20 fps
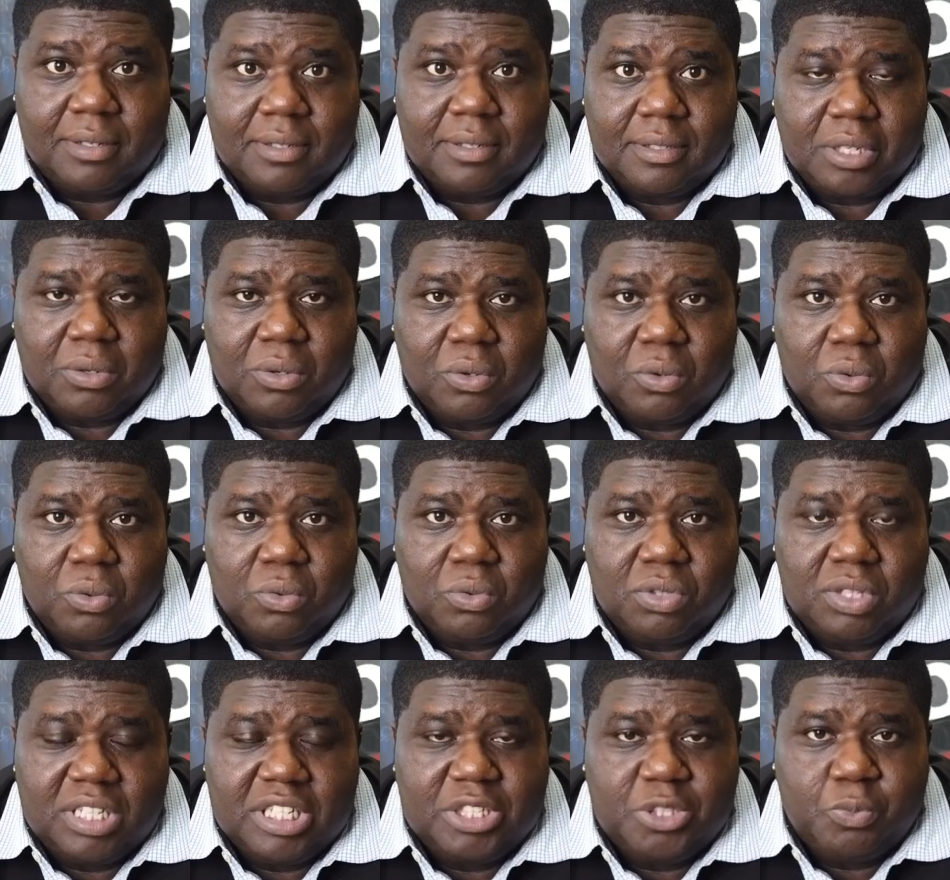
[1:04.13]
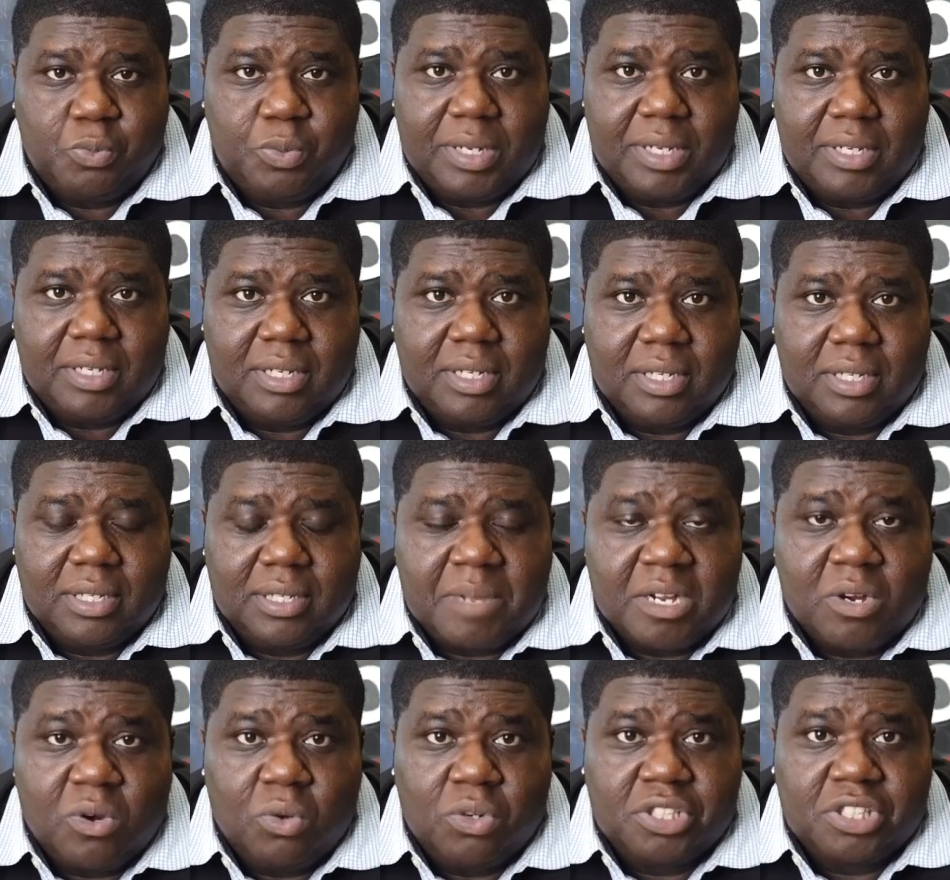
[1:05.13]
So this week,
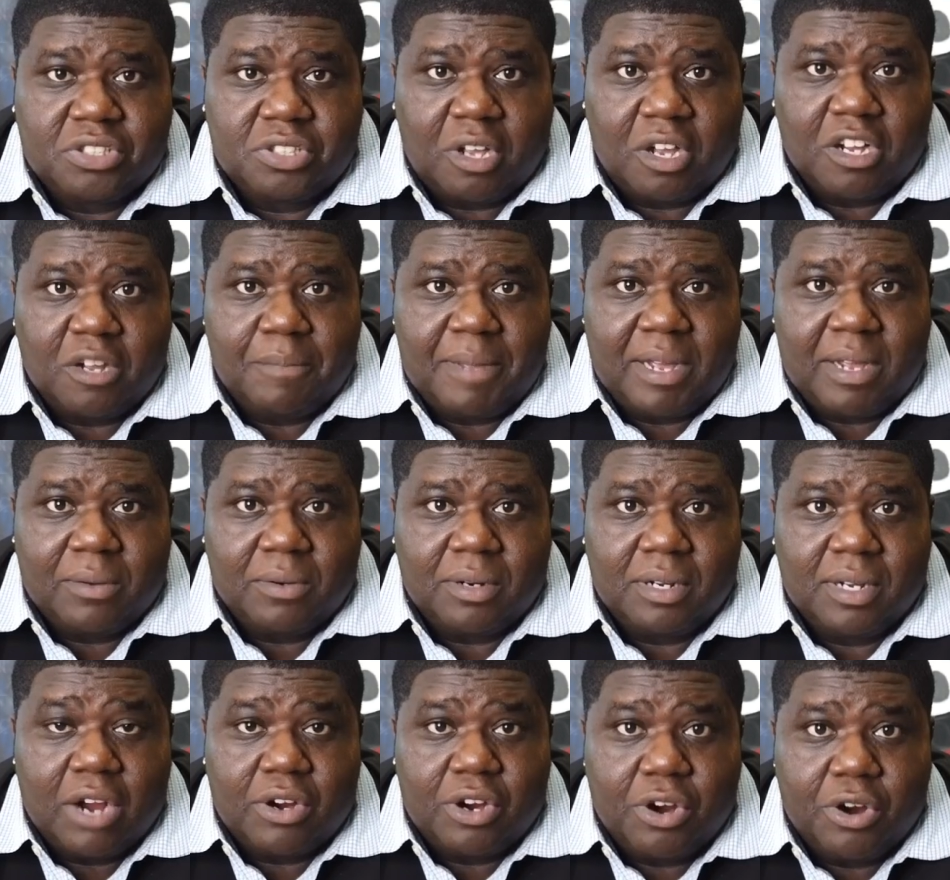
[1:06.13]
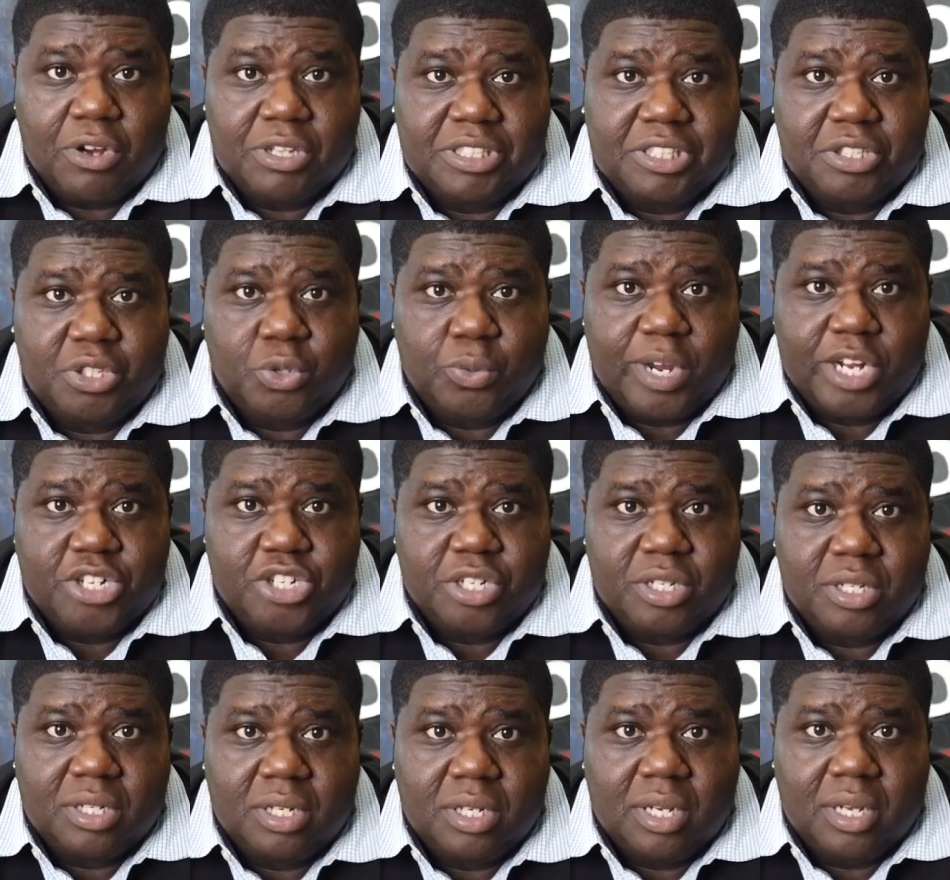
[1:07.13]
my goal is to talk about our current
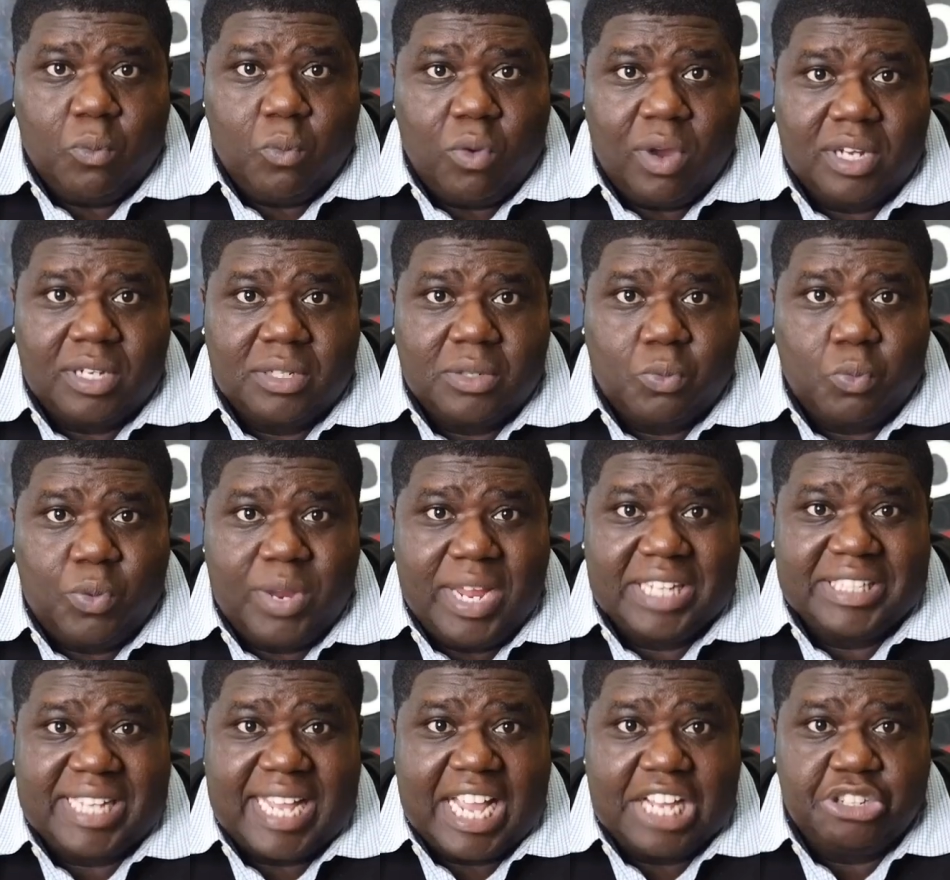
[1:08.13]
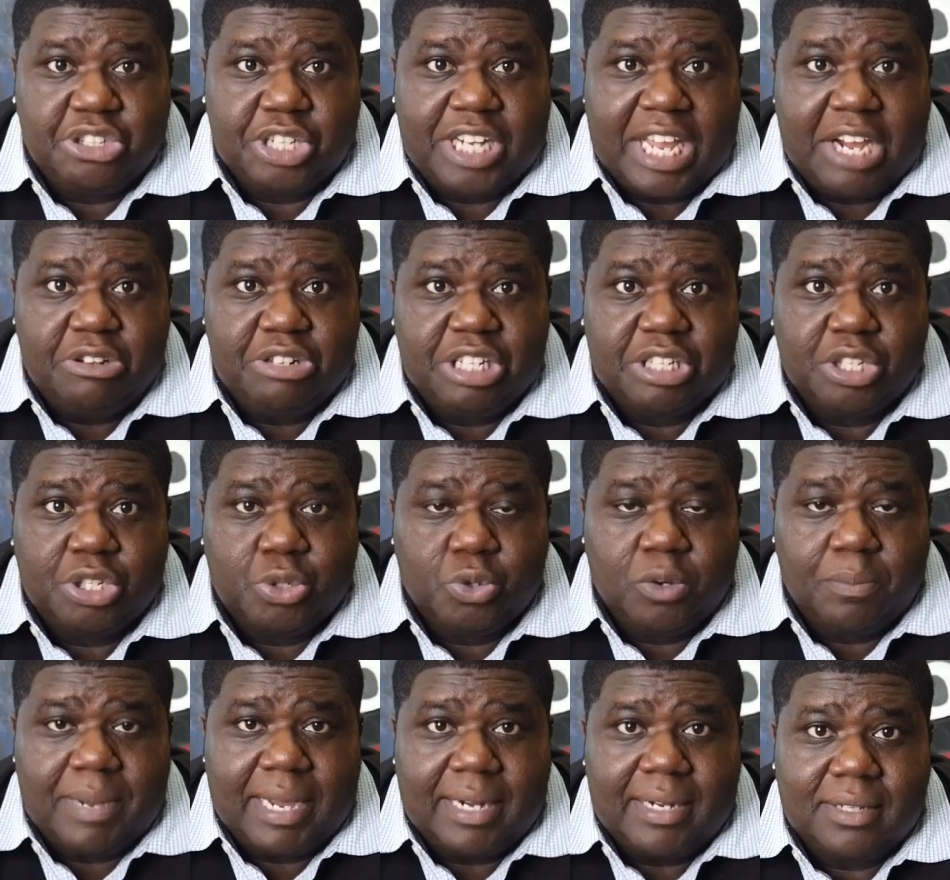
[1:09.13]
situation and what we as educators need to
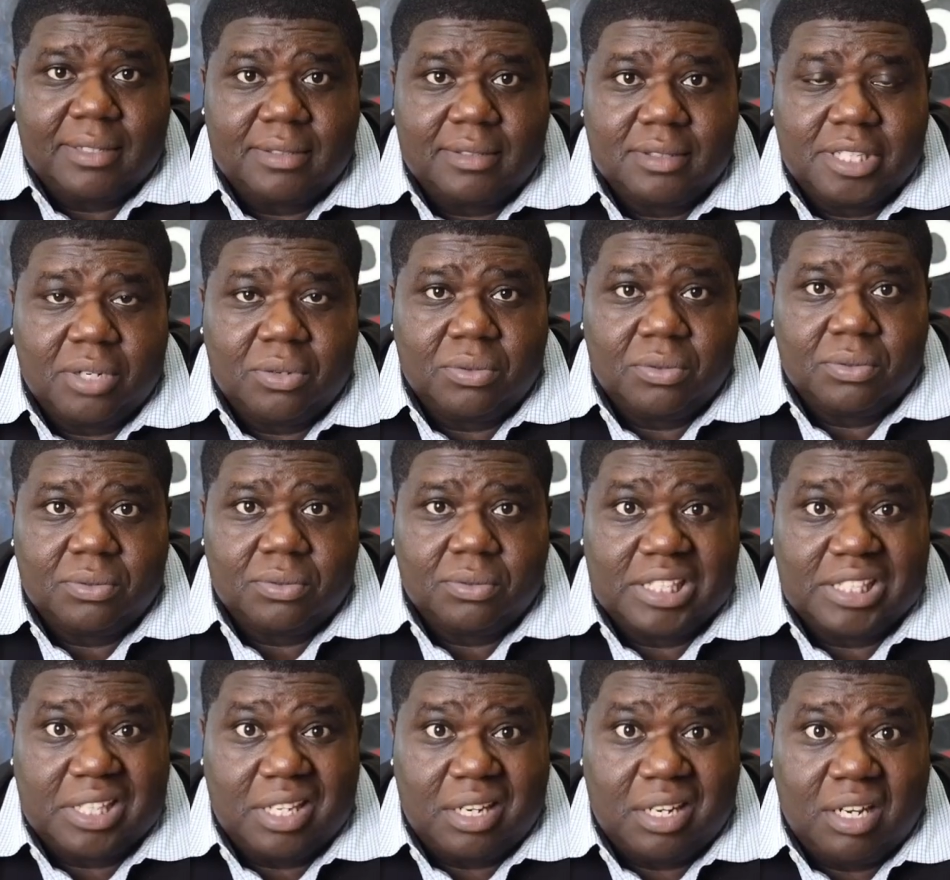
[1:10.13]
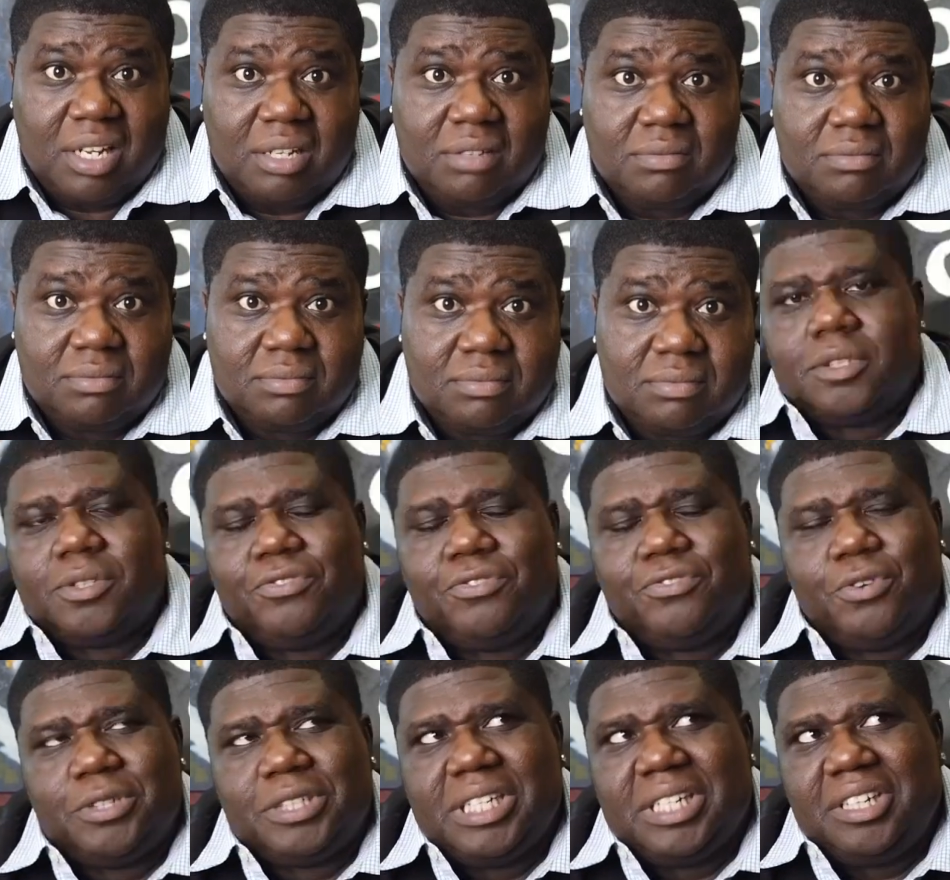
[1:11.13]
do about it. So let's get it in. So
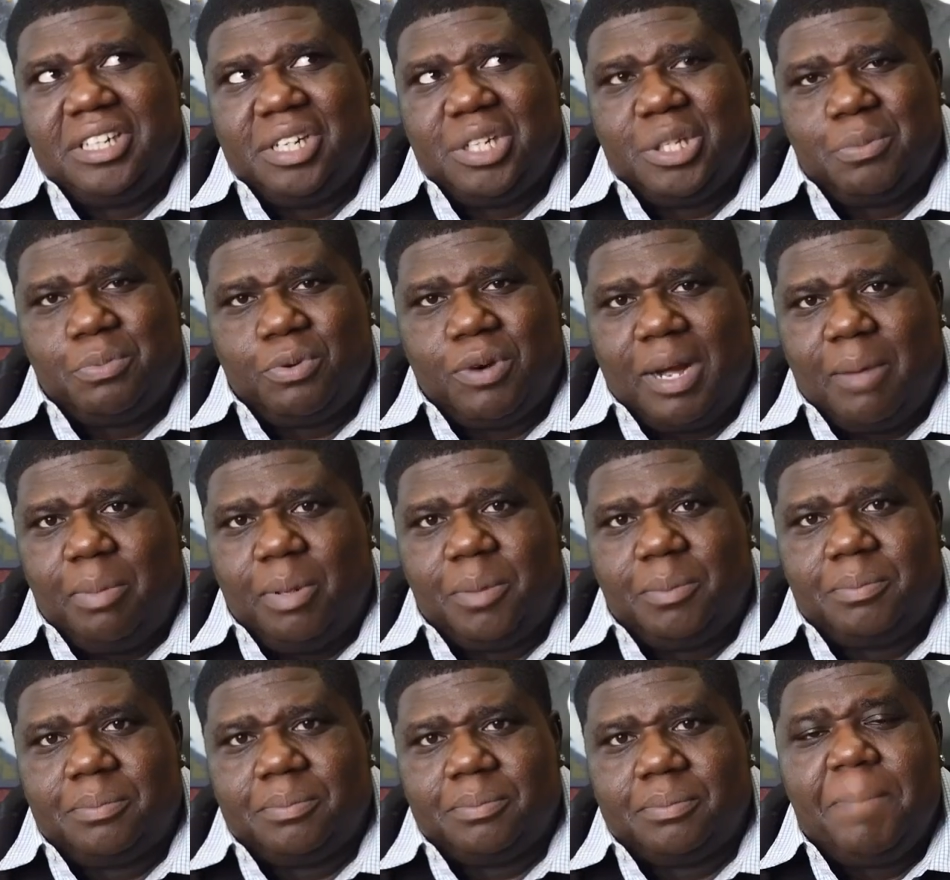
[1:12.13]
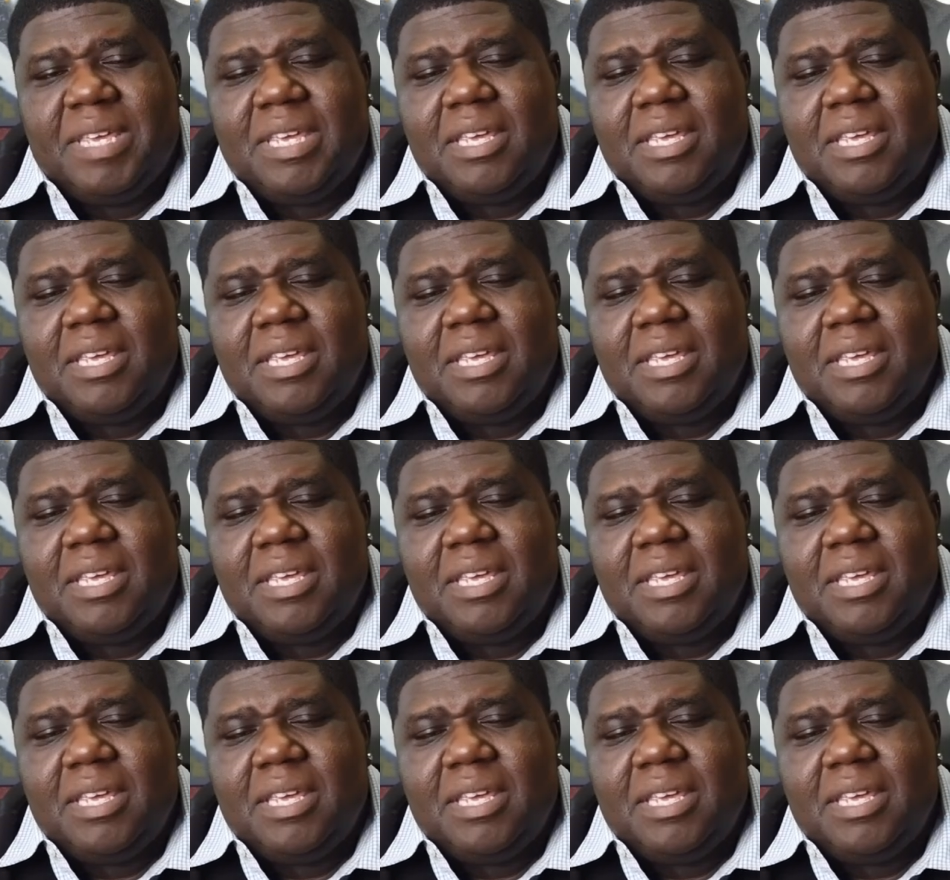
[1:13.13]
first, let's look at the problem.